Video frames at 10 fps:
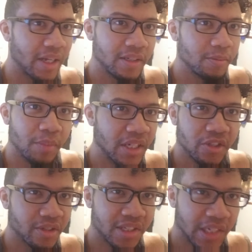any
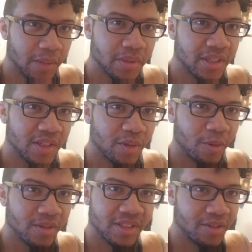major steps
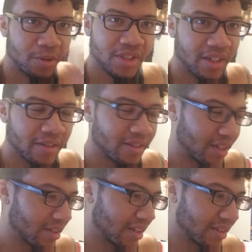towards towards anything
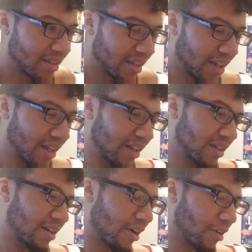like that.
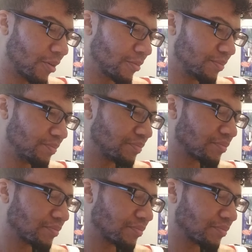Um,